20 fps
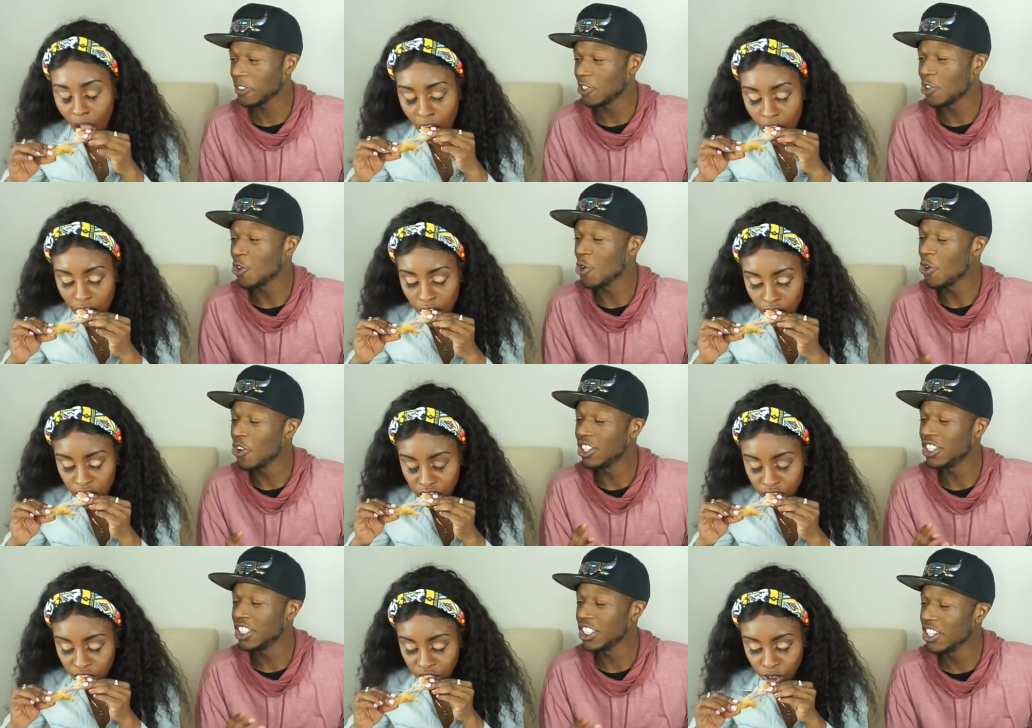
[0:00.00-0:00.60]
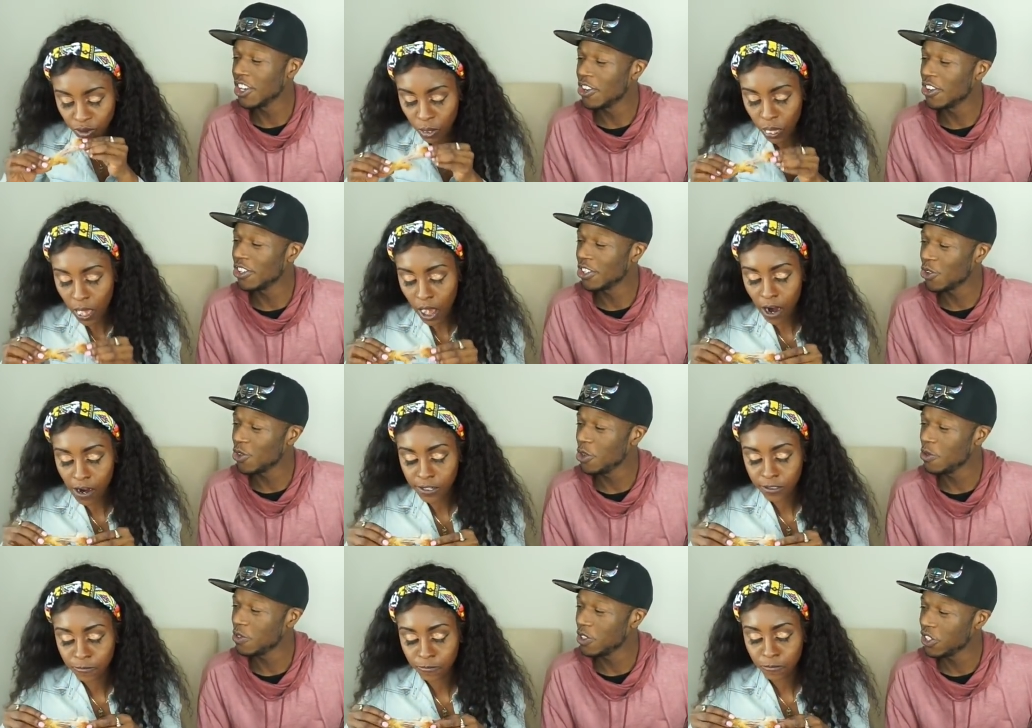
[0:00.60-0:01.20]
Speaker 1: Of
Speaker 2: course he gonna
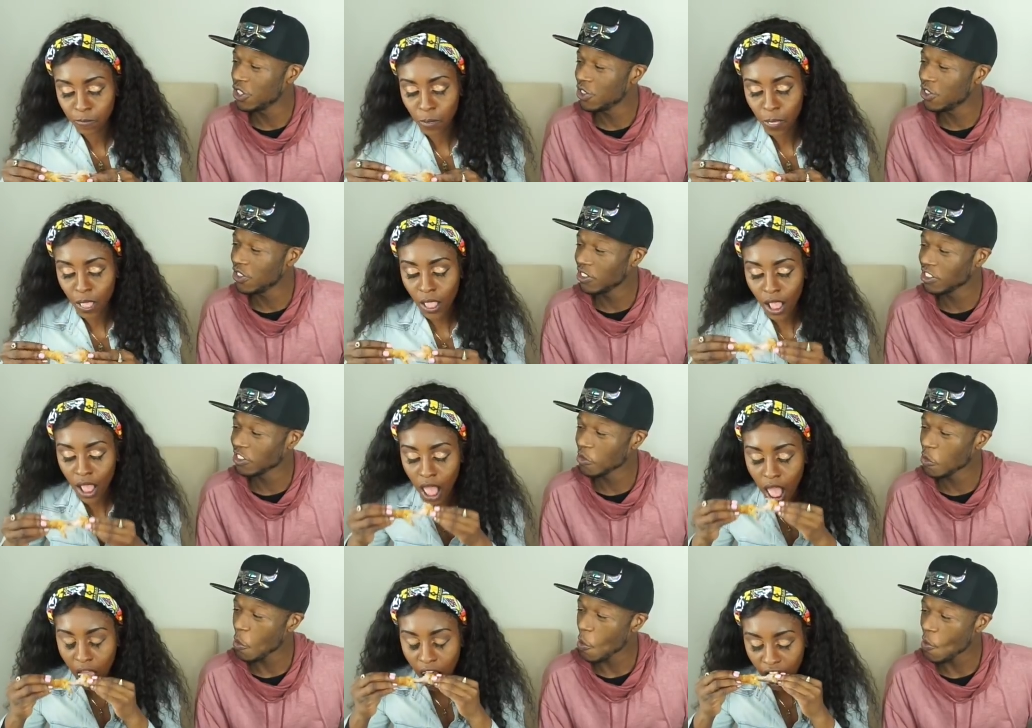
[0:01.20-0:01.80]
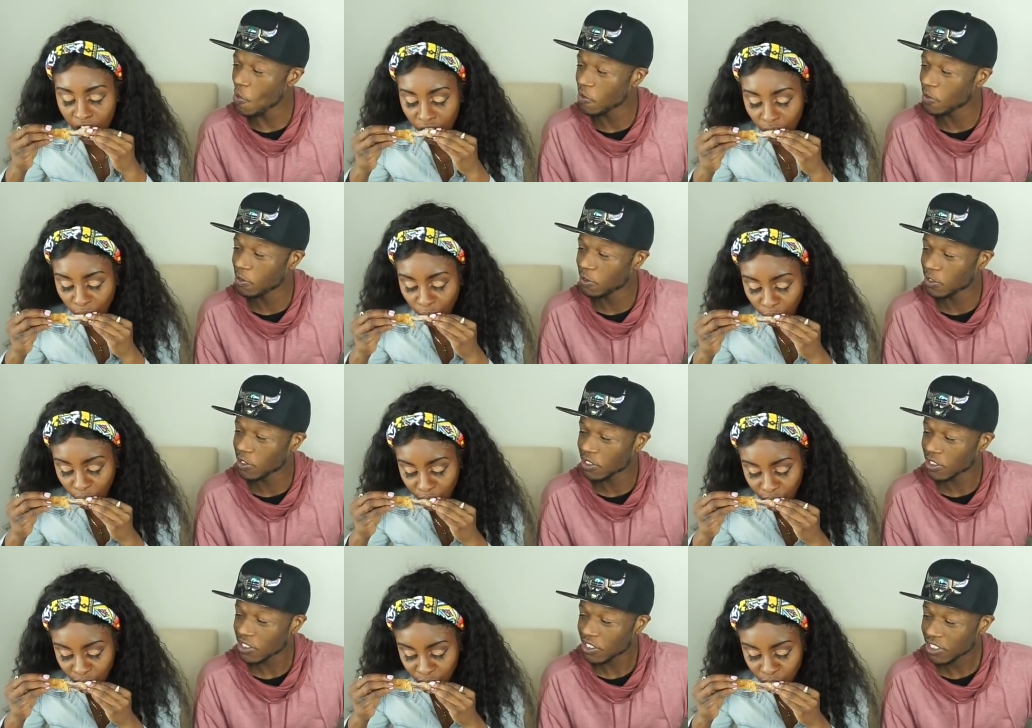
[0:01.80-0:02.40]
agree with you.
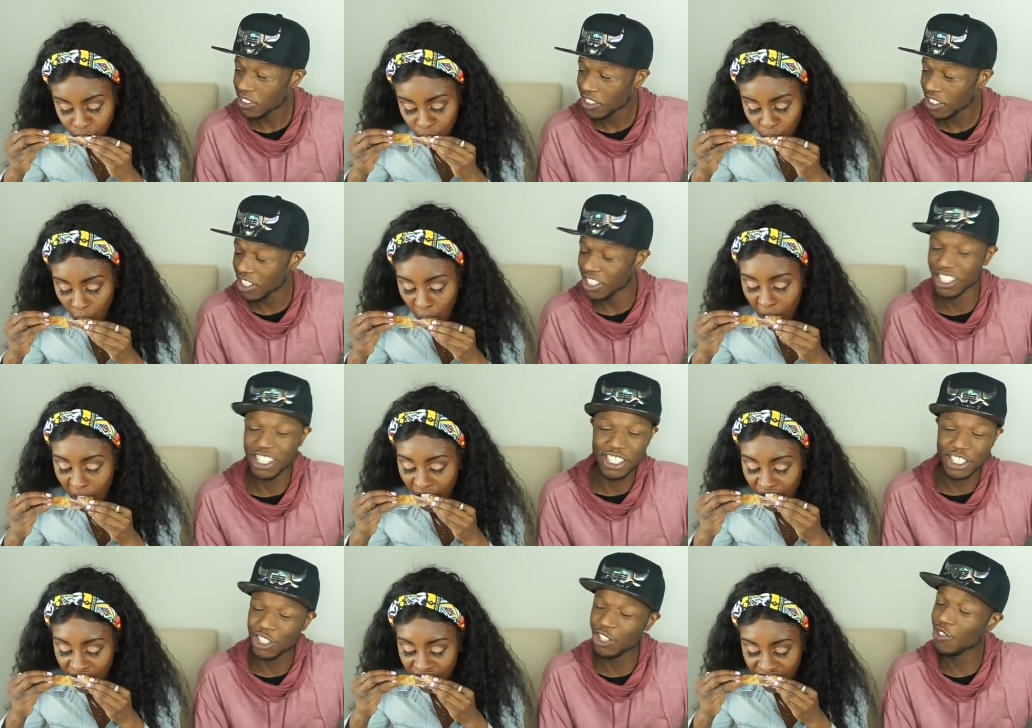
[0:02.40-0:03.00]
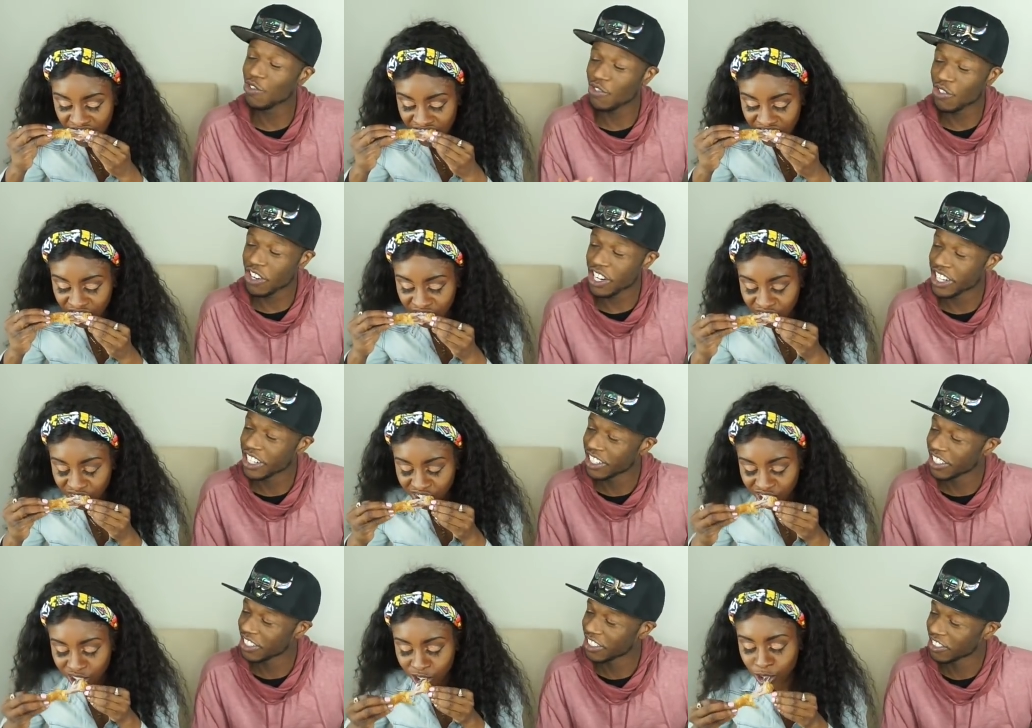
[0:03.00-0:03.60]
It's your
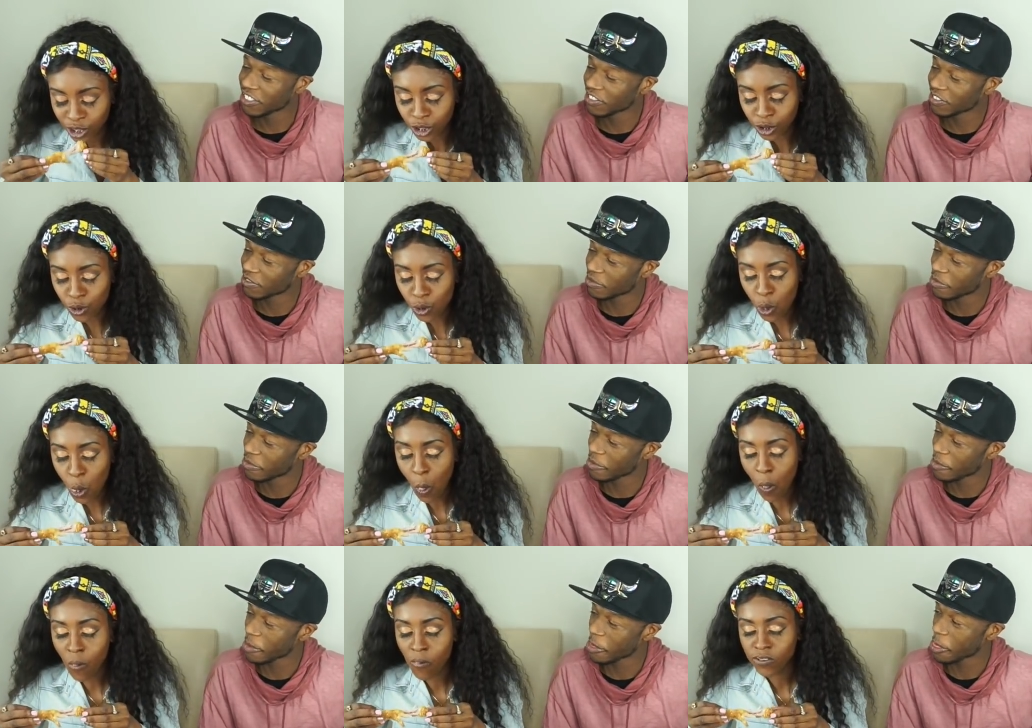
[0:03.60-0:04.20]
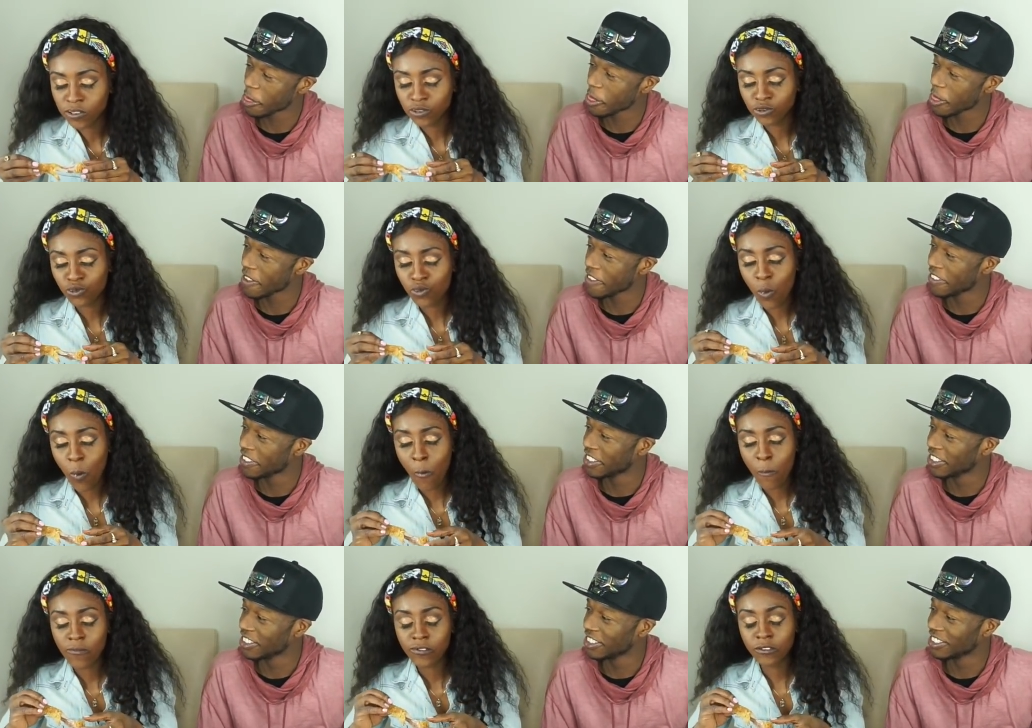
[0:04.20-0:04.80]
friend.
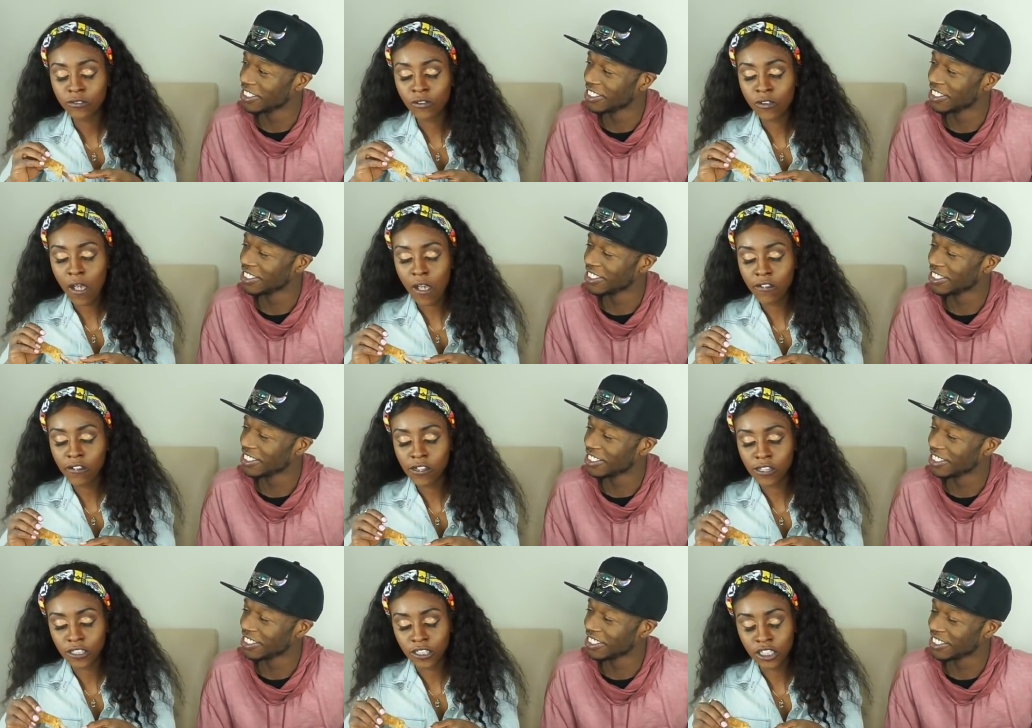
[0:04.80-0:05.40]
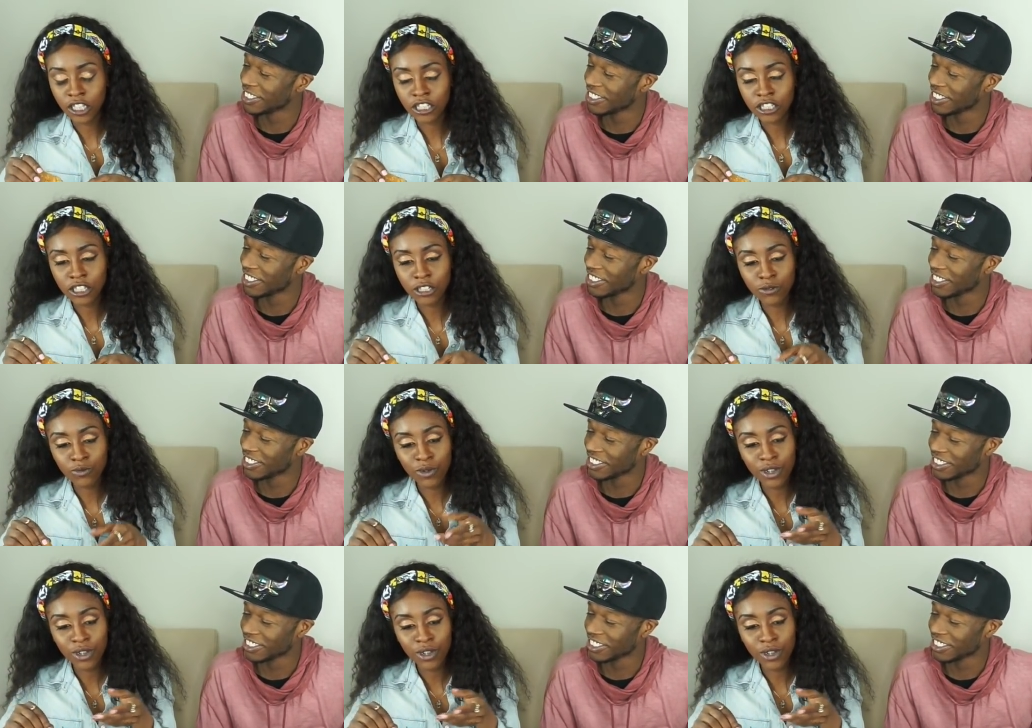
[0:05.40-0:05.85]
Speaker 1: Okay, look, just because